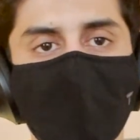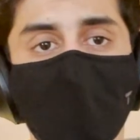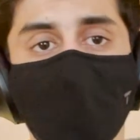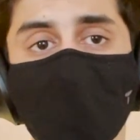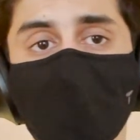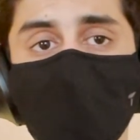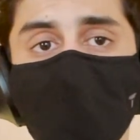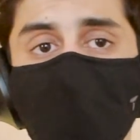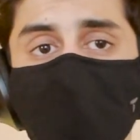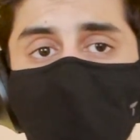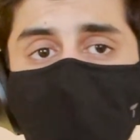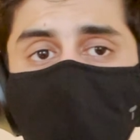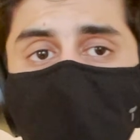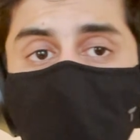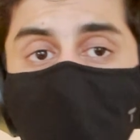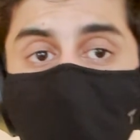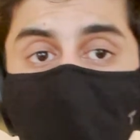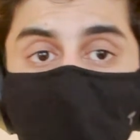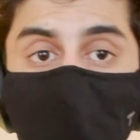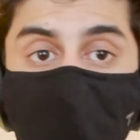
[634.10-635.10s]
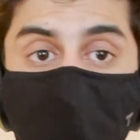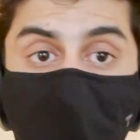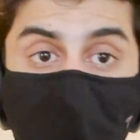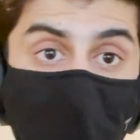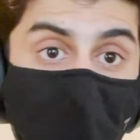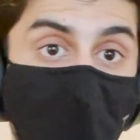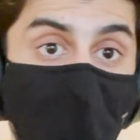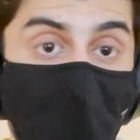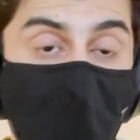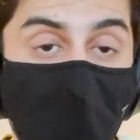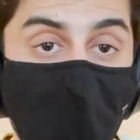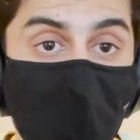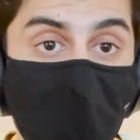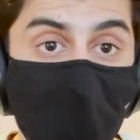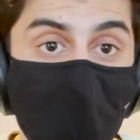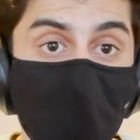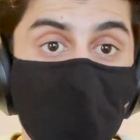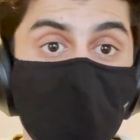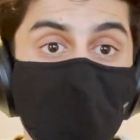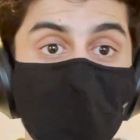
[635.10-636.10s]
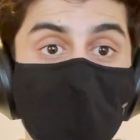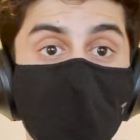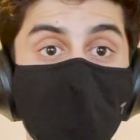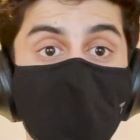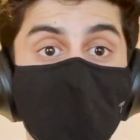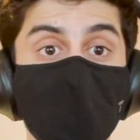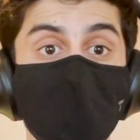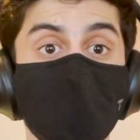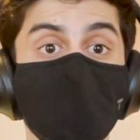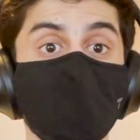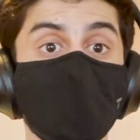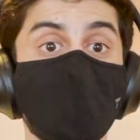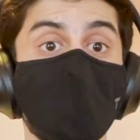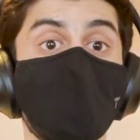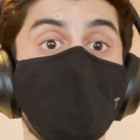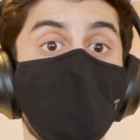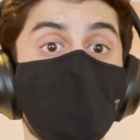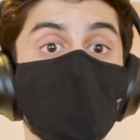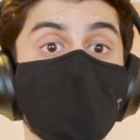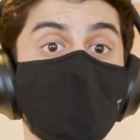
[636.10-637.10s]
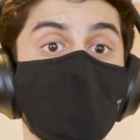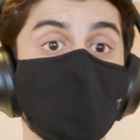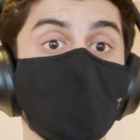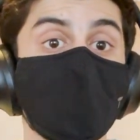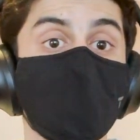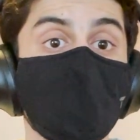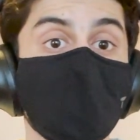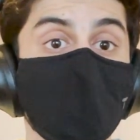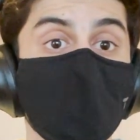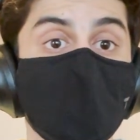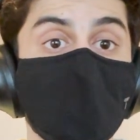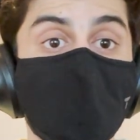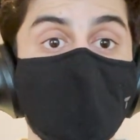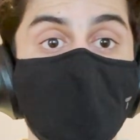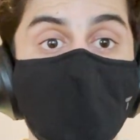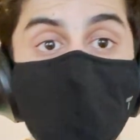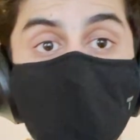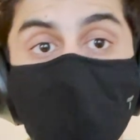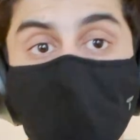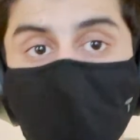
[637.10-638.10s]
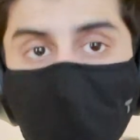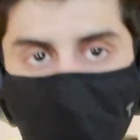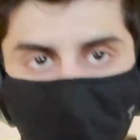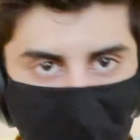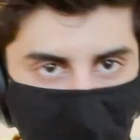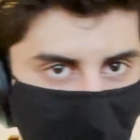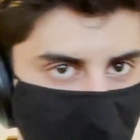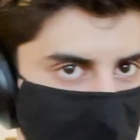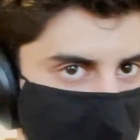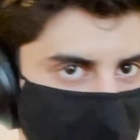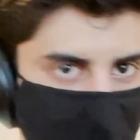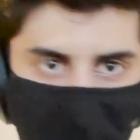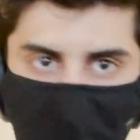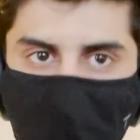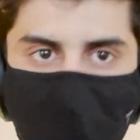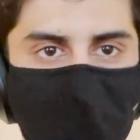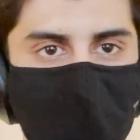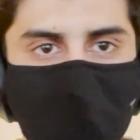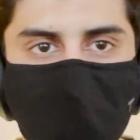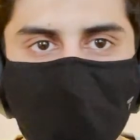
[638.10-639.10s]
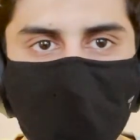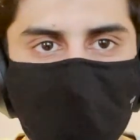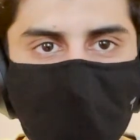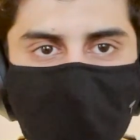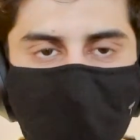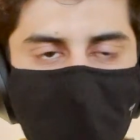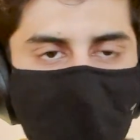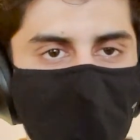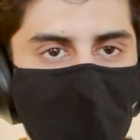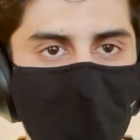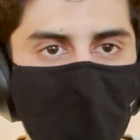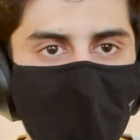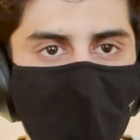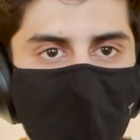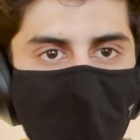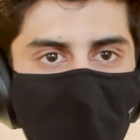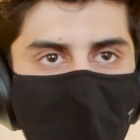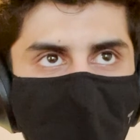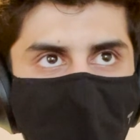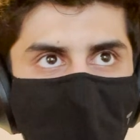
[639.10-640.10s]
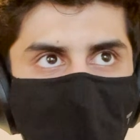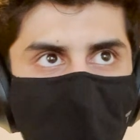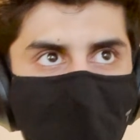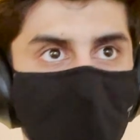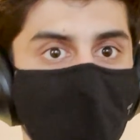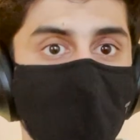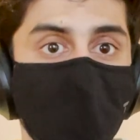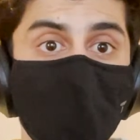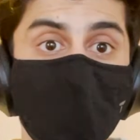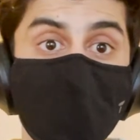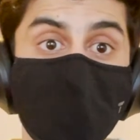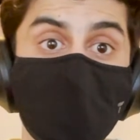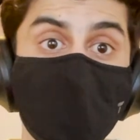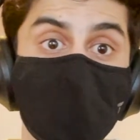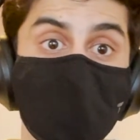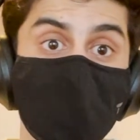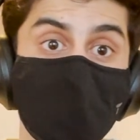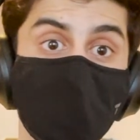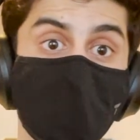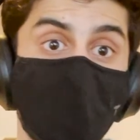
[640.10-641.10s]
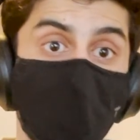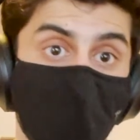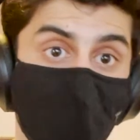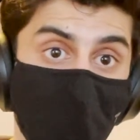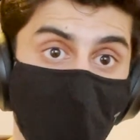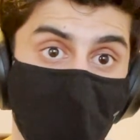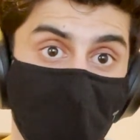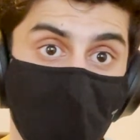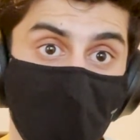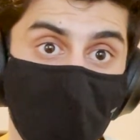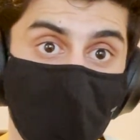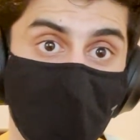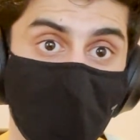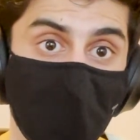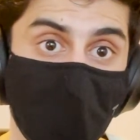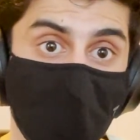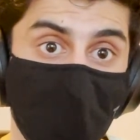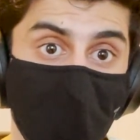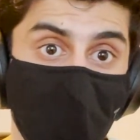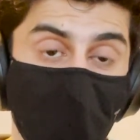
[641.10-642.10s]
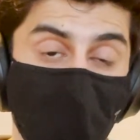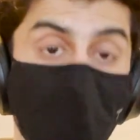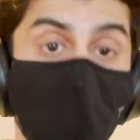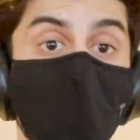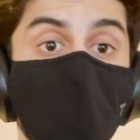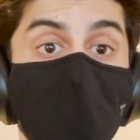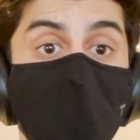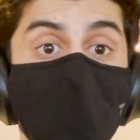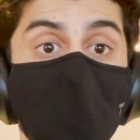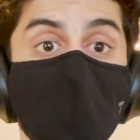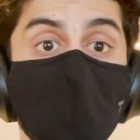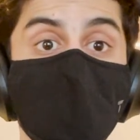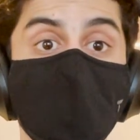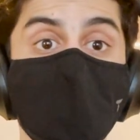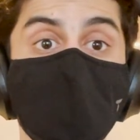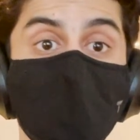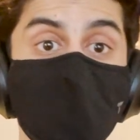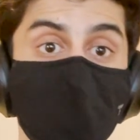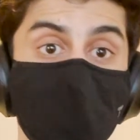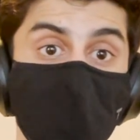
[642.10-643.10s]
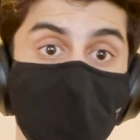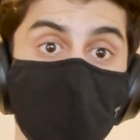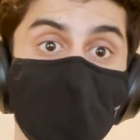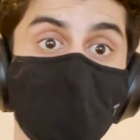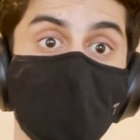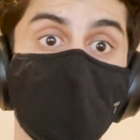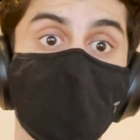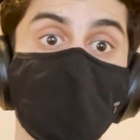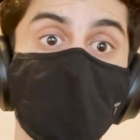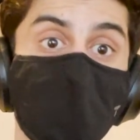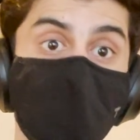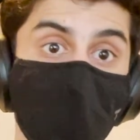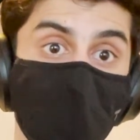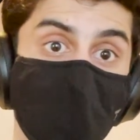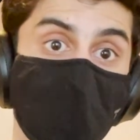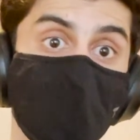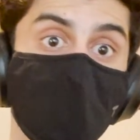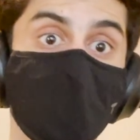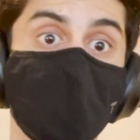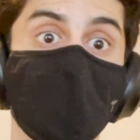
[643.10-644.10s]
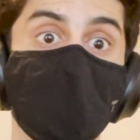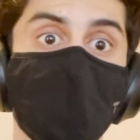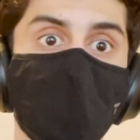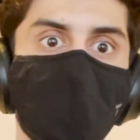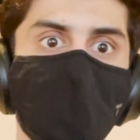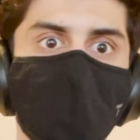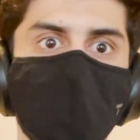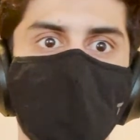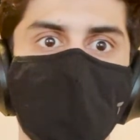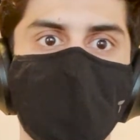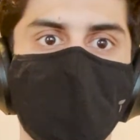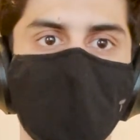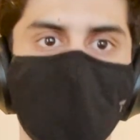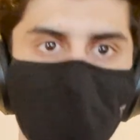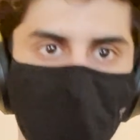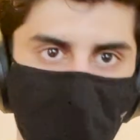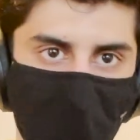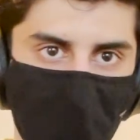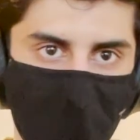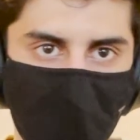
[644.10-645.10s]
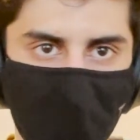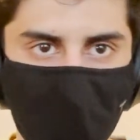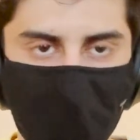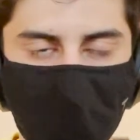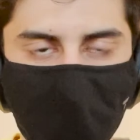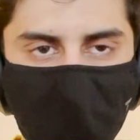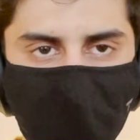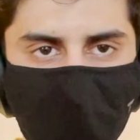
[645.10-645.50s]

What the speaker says: I think now we come to the one of the most biggest reason, the reason I bought my car and the reason for many people buying their car.